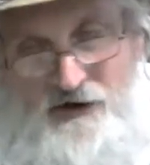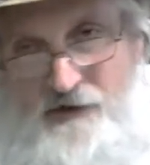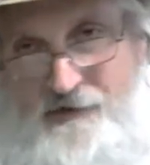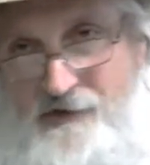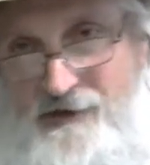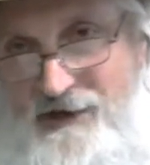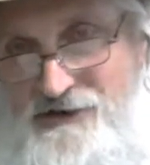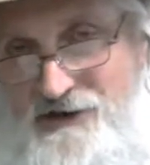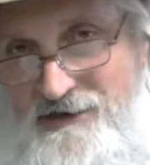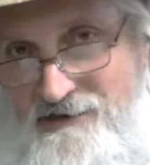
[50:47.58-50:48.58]
who the
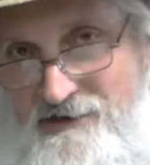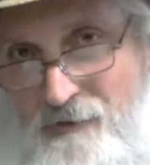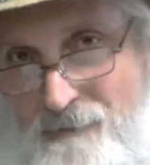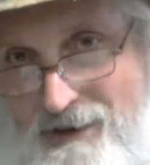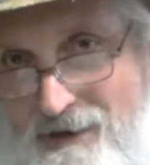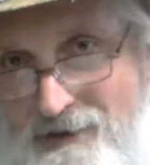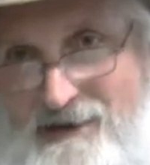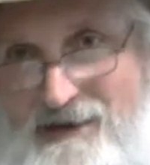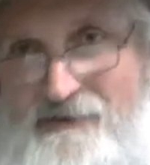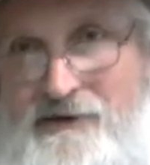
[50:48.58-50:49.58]
creation is that we're bowing
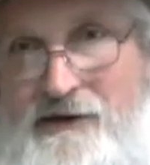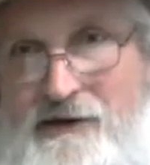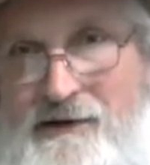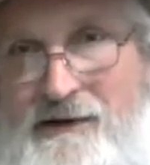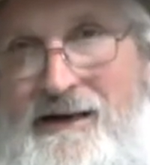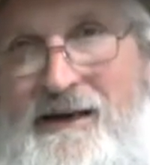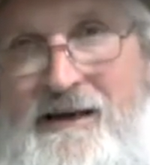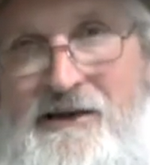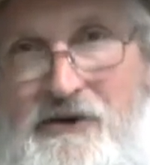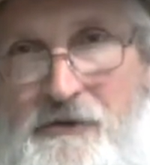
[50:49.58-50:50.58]
down to?
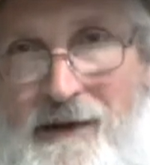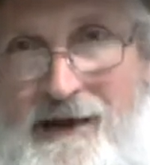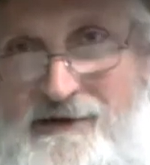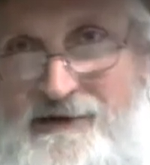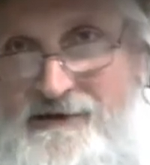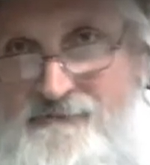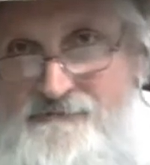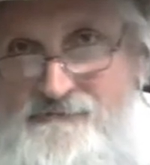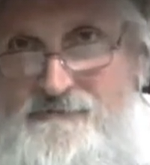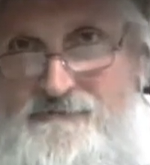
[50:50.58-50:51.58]
Humanity.
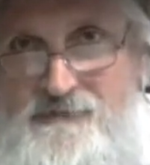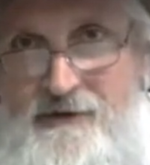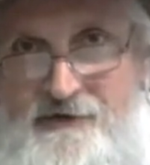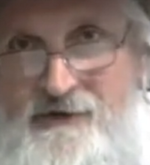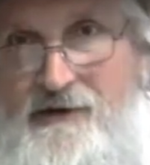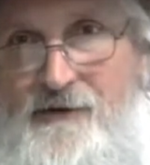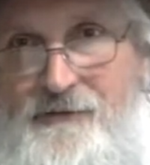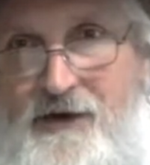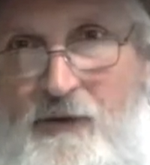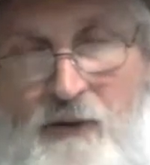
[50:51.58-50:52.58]

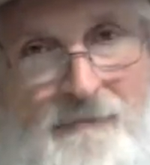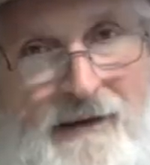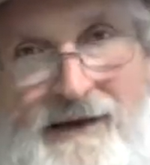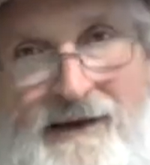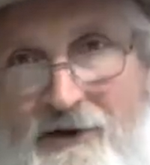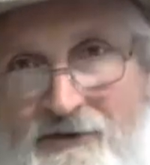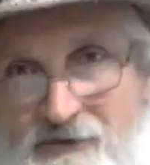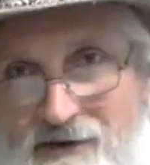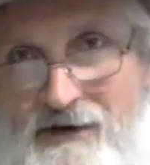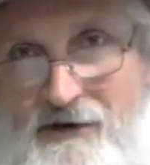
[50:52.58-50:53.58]
Ourselves. We're making
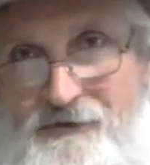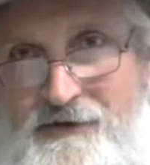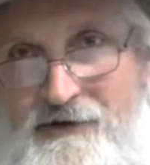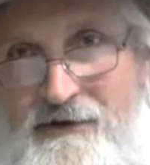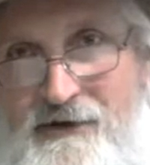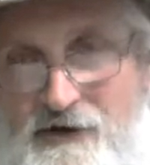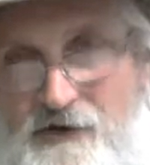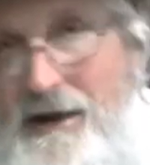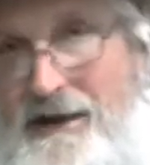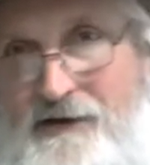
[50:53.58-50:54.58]
ourselves
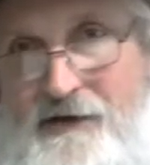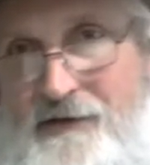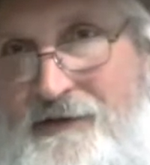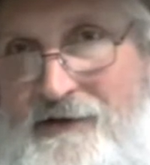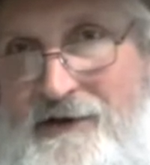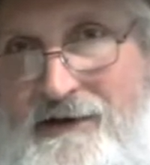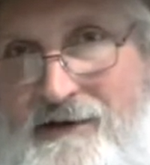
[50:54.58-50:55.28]
greater than the Creator.